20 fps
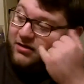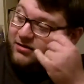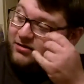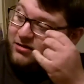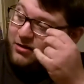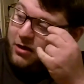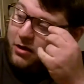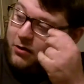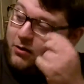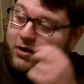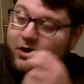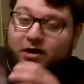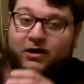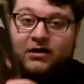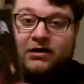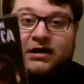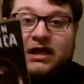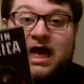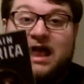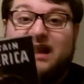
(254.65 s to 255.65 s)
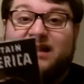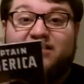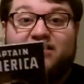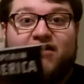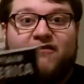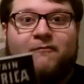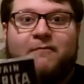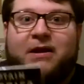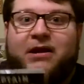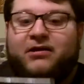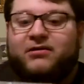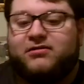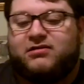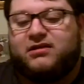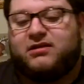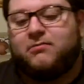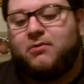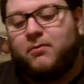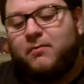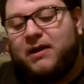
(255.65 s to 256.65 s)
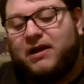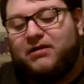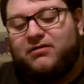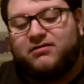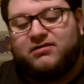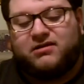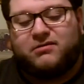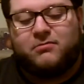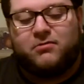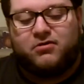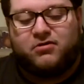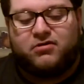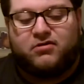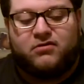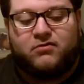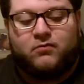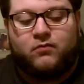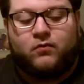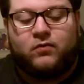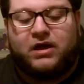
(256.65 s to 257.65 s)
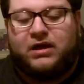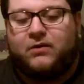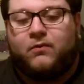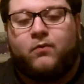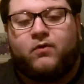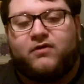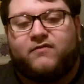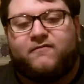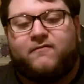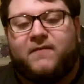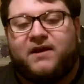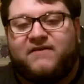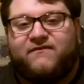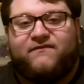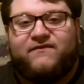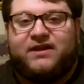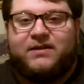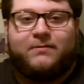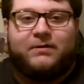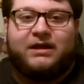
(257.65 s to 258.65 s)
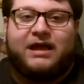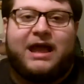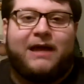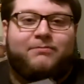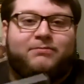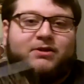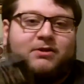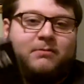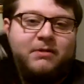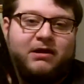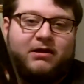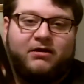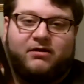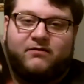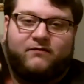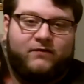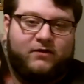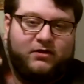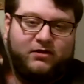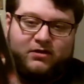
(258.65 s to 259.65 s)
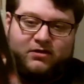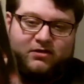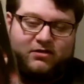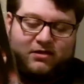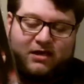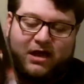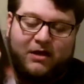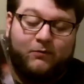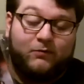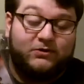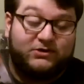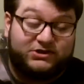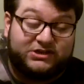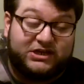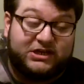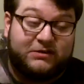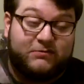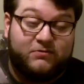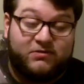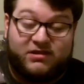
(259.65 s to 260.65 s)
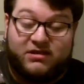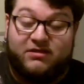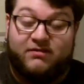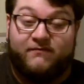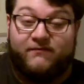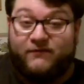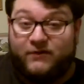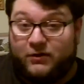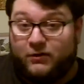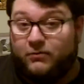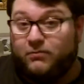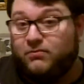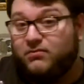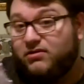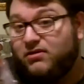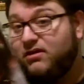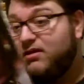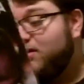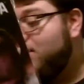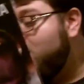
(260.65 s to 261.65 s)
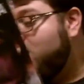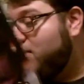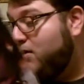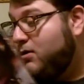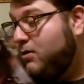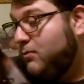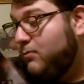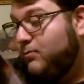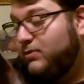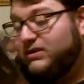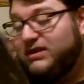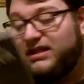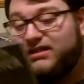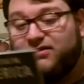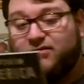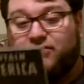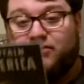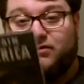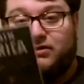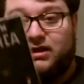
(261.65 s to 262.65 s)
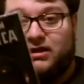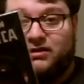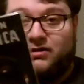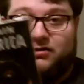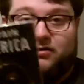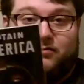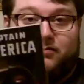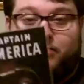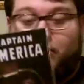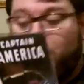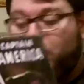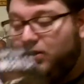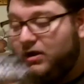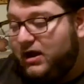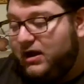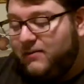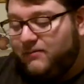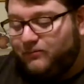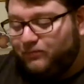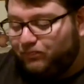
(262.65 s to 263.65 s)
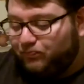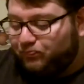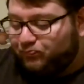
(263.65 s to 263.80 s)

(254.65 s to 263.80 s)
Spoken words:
So, and I love Baron Zemo. Baron Zemo's one of my favorite Captain America villains. I wish he was in the films, but that's a whole nother ballgame.